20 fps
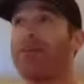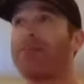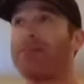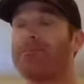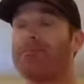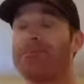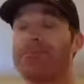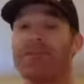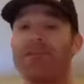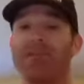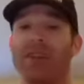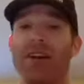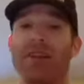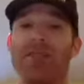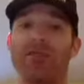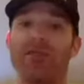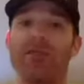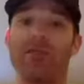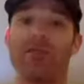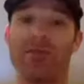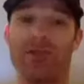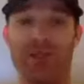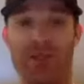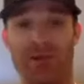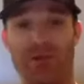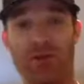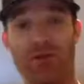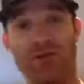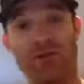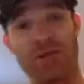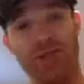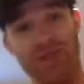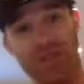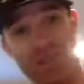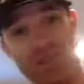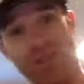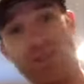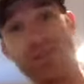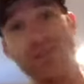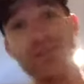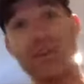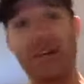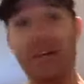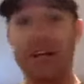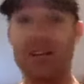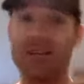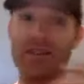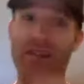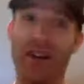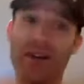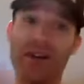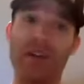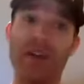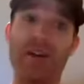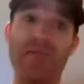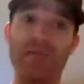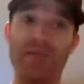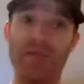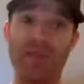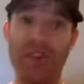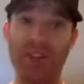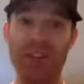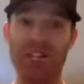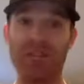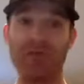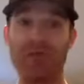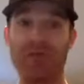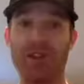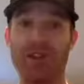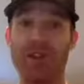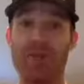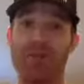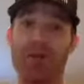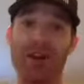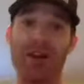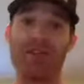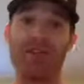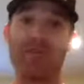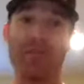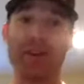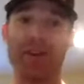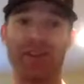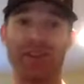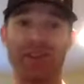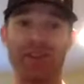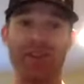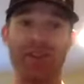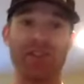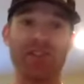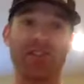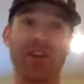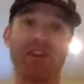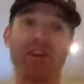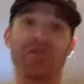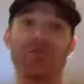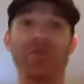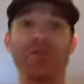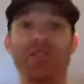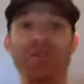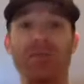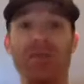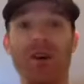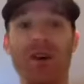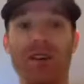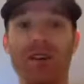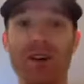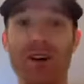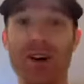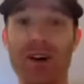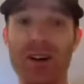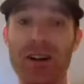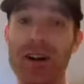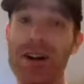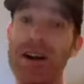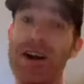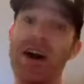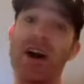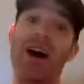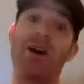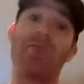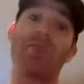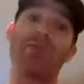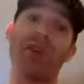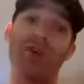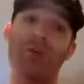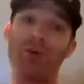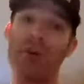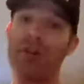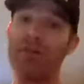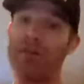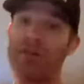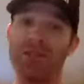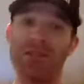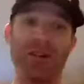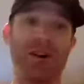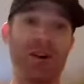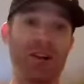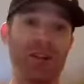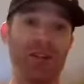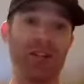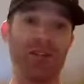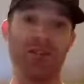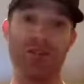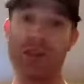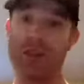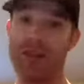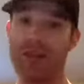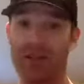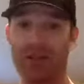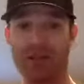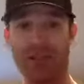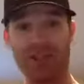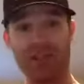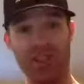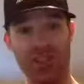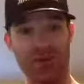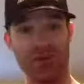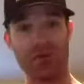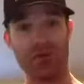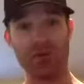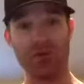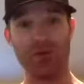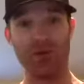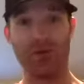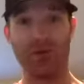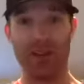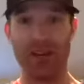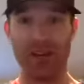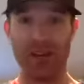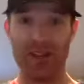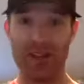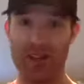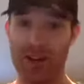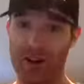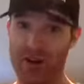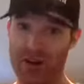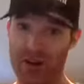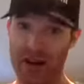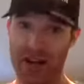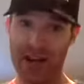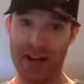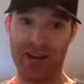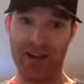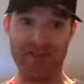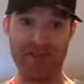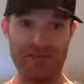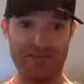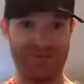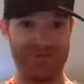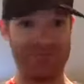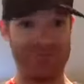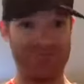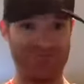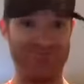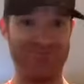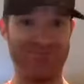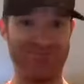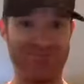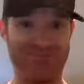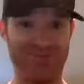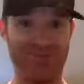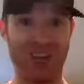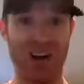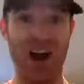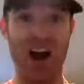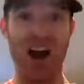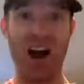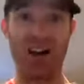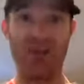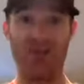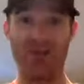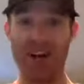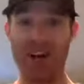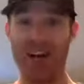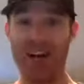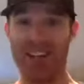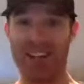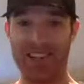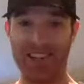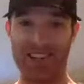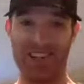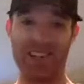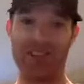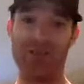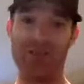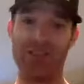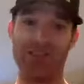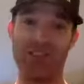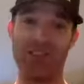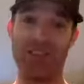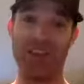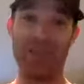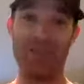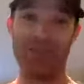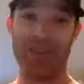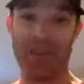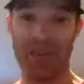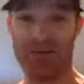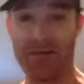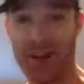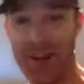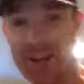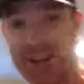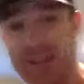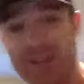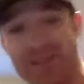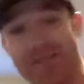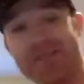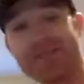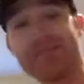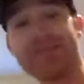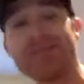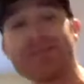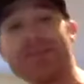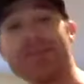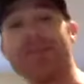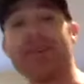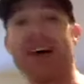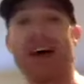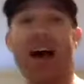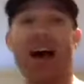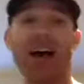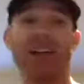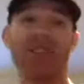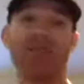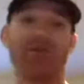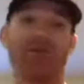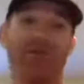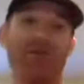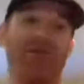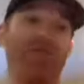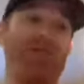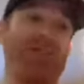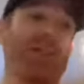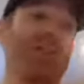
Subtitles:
start a conversation via private message, start doing small talk, and without even talking to you, they just throw their link in there, right? Gone, right? This is always the same thing, right? And so if you can